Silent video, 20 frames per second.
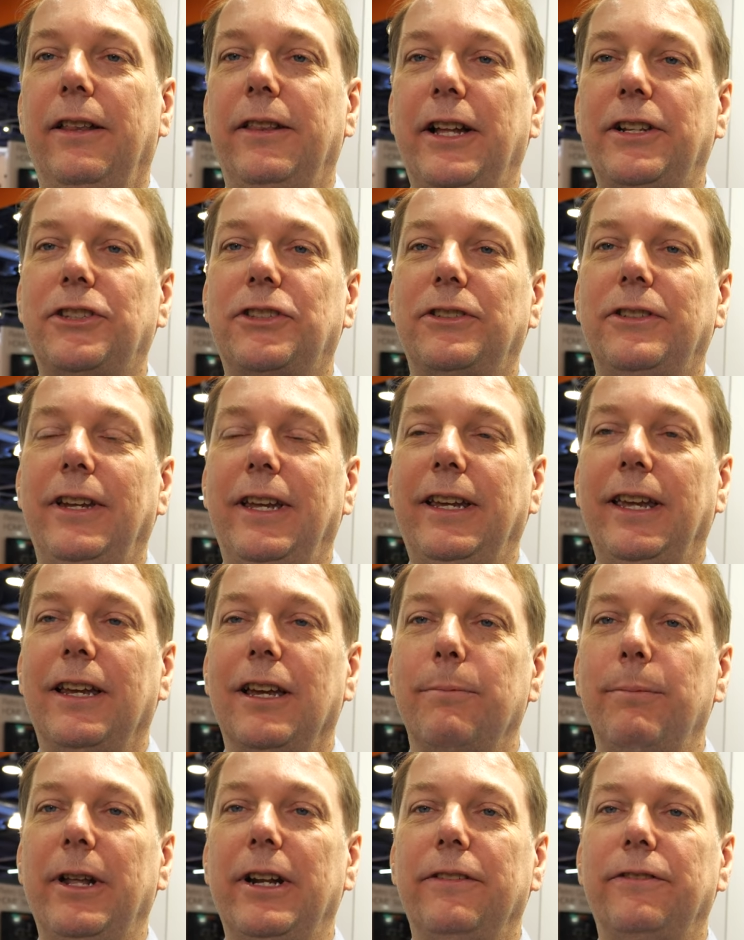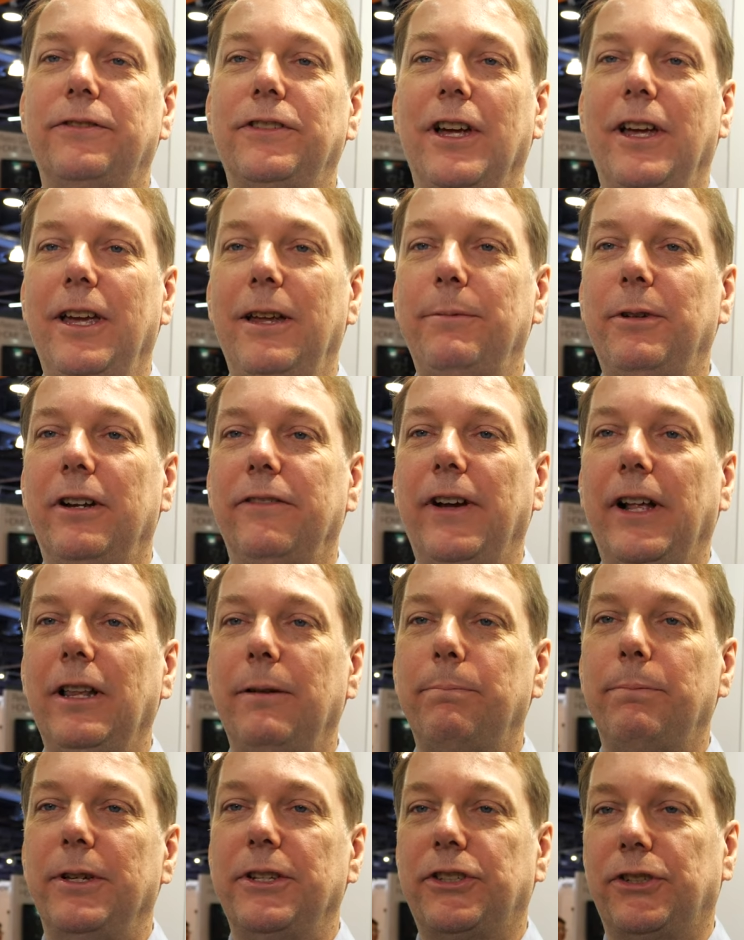that's taking a bit of time to
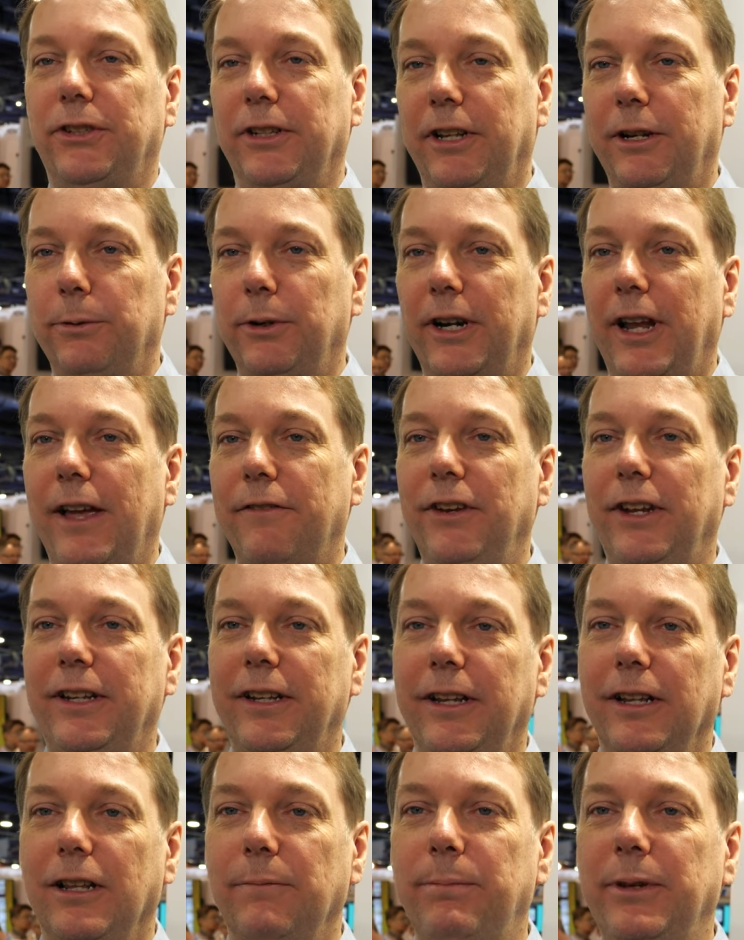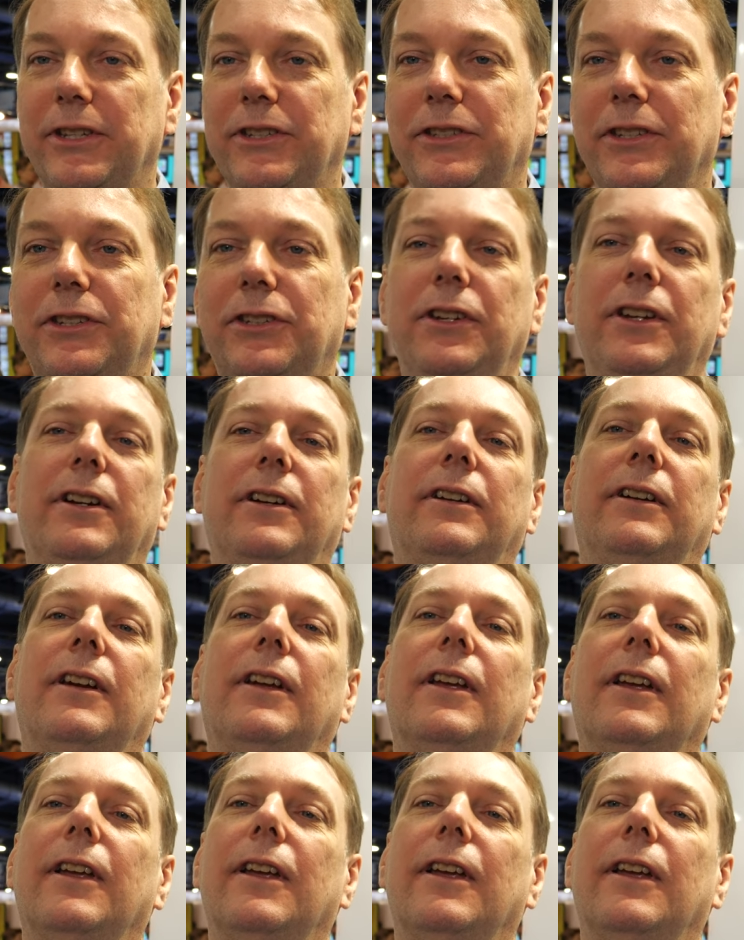develop, but certainly we're having the Olympics this year.